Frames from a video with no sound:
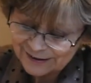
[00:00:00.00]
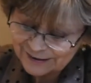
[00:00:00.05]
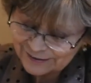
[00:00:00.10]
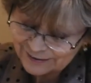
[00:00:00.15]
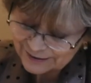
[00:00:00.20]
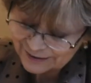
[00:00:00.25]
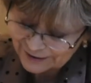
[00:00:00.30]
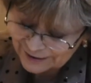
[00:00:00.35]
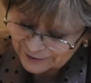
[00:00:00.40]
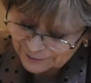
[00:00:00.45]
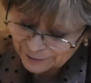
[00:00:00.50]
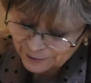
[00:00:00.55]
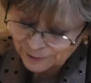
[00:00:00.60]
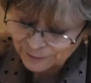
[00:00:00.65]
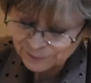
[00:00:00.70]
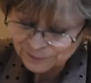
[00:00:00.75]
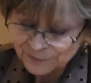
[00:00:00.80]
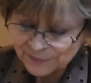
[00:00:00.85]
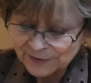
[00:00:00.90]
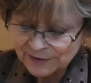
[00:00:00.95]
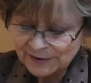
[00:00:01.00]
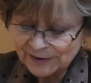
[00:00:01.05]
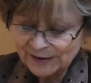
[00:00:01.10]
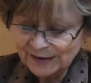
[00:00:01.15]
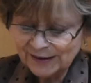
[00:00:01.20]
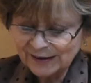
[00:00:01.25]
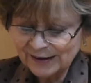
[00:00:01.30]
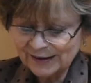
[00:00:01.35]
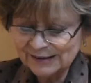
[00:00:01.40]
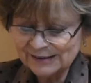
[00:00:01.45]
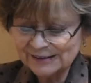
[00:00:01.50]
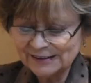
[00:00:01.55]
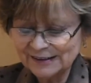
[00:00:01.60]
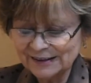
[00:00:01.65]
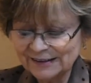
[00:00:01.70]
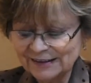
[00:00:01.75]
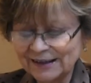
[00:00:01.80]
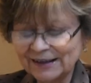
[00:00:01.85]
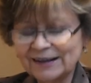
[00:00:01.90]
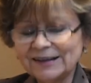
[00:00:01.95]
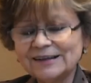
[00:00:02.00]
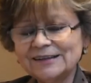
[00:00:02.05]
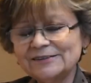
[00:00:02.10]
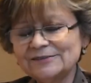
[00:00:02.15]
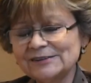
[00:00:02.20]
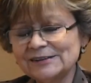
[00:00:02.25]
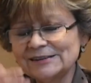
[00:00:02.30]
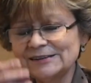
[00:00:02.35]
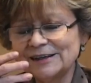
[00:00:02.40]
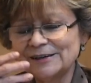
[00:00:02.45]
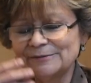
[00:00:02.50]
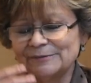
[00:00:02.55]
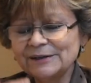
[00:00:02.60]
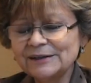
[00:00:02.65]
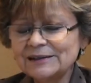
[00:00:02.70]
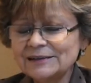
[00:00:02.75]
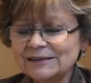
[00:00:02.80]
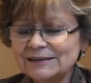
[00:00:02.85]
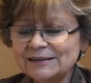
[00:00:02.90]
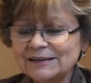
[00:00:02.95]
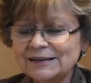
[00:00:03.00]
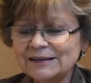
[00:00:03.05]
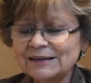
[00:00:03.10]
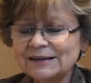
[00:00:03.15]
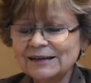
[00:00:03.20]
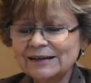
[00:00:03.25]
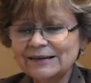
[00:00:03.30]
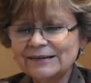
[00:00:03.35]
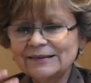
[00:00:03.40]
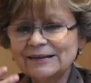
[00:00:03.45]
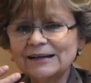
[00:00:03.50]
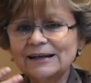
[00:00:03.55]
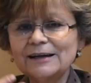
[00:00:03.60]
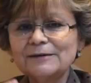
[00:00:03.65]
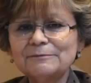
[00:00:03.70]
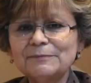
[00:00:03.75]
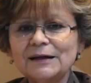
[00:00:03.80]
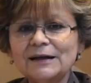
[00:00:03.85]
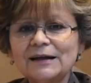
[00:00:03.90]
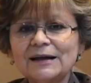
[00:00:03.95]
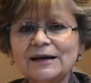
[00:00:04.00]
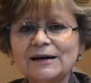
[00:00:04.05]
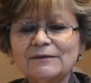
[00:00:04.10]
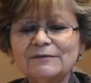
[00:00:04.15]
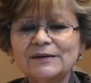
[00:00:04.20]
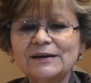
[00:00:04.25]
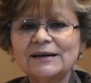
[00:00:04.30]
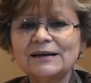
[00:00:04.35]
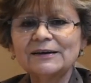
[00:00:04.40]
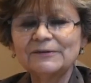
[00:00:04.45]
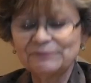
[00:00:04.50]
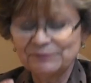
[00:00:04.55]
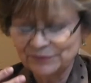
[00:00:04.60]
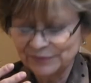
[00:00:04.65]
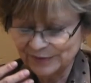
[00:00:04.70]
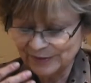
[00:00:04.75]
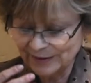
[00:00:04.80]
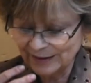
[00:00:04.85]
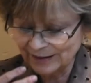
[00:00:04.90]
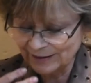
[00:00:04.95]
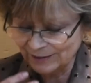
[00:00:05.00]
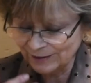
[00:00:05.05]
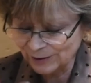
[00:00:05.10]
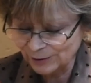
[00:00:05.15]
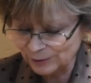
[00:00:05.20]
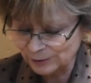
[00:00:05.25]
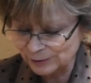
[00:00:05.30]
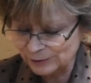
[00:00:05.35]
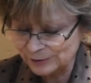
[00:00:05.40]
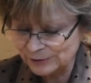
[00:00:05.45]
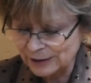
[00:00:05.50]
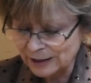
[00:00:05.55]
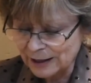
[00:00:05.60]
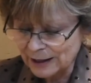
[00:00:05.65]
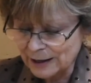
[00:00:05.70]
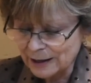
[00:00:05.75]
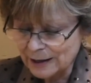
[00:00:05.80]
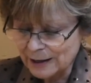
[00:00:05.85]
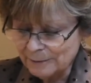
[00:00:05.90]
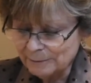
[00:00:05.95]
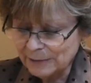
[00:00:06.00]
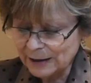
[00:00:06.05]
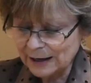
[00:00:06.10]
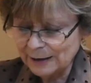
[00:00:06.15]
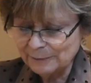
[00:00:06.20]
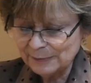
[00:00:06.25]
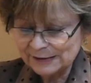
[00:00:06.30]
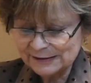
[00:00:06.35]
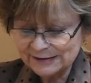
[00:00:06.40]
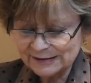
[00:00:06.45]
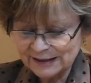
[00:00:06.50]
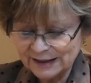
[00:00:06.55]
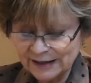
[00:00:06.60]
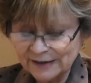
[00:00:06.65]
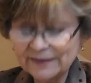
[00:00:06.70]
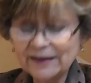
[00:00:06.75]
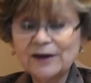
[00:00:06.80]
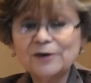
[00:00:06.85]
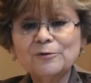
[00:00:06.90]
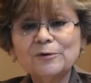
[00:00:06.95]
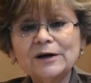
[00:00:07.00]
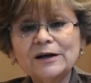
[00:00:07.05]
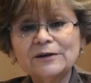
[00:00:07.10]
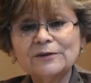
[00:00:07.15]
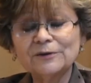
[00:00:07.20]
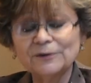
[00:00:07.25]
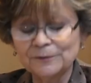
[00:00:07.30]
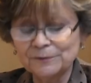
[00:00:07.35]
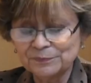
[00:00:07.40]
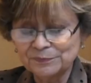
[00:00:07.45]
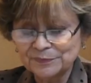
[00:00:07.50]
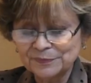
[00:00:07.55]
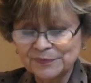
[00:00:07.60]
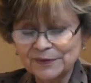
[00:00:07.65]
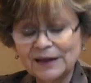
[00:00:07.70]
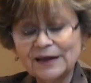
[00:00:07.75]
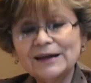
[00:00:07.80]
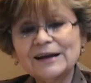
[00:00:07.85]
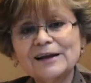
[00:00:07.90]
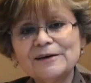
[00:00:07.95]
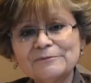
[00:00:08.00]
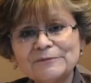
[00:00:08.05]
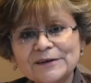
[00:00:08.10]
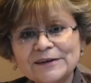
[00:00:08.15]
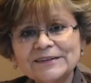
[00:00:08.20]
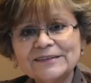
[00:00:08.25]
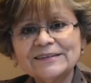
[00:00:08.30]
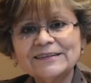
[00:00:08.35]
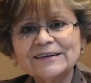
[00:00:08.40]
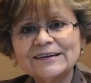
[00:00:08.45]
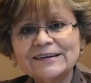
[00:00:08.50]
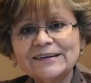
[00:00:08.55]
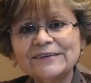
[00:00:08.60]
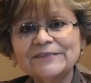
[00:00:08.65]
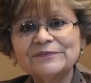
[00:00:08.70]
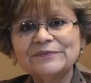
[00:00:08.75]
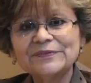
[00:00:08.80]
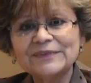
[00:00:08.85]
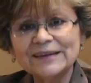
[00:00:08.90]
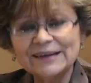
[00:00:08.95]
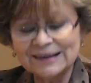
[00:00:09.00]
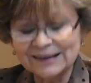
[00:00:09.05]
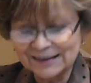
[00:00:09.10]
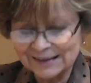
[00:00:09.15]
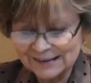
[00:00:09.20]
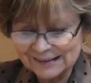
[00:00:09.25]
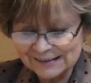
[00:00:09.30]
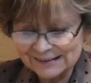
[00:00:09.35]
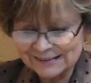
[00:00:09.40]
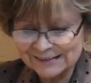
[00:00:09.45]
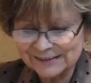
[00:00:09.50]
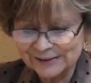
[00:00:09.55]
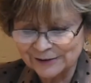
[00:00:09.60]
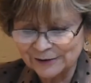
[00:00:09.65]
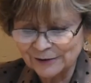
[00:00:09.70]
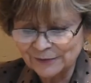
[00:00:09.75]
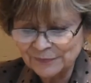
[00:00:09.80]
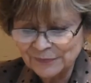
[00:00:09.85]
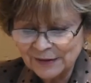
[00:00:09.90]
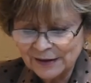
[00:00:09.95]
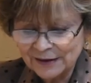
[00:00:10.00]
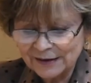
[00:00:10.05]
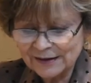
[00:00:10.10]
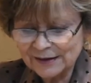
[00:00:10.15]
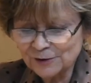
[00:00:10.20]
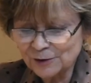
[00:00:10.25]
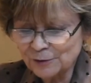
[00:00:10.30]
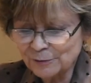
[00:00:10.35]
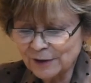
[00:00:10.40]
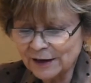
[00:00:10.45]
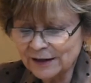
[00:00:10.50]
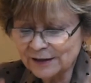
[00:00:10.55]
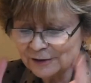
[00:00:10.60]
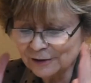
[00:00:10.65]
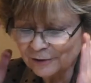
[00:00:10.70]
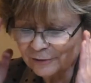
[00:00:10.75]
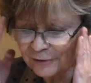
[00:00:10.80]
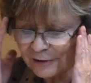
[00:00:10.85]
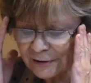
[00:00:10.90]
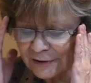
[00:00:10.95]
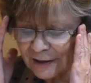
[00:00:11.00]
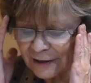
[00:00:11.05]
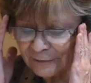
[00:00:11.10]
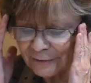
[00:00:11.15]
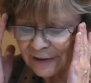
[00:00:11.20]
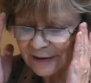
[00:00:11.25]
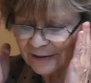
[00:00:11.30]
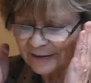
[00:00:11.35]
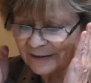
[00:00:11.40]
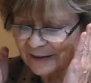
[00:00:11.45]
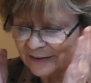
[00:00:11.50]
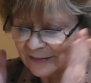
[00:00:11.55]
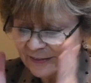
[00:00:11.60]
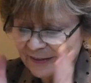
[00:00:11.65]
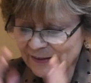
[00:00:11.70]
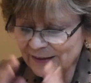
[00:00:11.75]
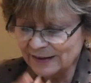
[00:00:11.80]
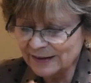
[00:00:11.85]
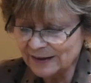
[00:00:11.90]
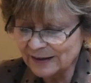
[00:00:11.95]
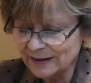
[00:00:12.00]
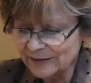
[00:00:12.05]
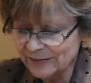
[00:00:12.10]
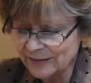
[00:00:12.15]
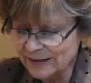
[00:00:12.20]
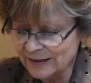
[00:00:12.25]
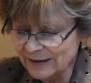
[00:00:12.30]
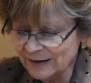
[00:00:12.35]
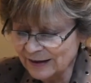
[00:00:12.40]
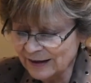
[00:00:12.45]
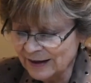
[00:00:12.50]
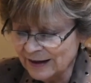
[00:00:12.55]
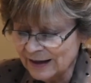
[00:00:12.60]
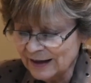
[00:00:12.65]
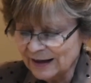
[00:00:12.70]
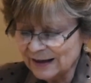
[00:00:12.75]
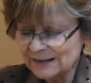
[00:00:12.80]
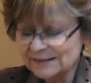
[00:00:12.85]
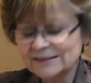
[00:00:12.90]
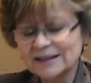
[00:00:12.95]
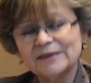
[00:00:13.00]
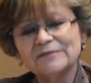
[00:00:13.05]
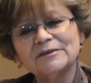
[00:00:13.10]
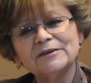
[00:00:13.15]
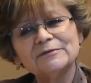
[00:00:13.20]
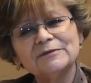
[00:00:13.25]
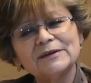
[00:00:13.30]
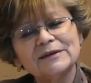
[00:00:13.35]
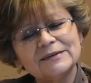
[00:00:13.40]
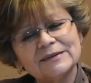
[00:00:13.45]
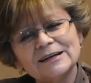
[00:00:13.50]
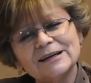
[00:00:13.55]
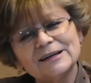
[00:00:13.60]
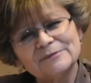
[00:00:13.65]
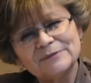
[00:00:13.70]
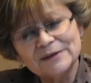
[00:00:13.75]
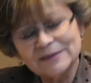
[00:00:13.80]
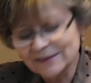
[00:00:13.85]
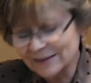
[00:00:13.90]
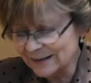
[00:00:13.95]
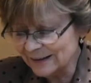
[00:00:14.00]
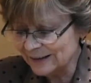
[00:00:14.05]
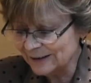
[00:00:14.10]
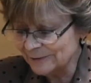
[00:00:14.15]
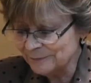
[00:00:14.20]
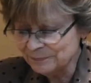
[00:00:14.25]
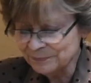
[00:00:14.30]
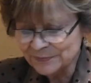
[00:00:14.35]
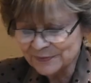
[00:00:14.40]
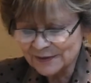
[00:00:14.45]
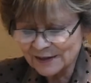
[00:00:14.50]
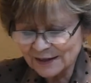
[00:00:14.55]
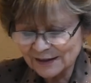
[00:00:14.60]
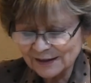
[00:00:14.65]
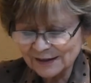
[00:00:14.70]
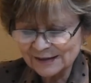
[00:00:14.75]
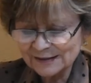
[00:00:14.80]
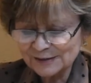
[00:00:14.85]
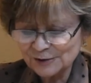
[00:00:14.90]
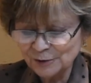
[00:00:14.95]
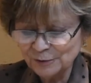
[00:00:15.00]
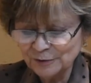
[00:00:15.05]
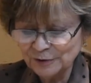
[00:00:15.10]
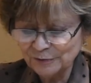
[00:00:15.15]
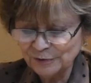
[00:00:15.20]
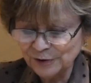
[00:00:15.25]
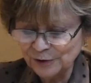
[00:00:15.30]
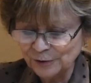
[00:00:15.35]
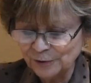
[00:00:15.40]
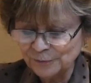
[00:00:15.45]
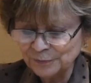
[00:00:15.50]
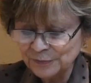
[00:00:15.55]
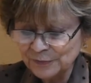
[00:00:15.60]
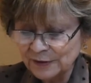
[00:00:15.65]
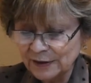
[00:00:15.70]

to thinking negative, is to fill our mind with the Word of God, to think according to the mind of Christ, renovating our mind day by day until we live in the manner that Christ lived.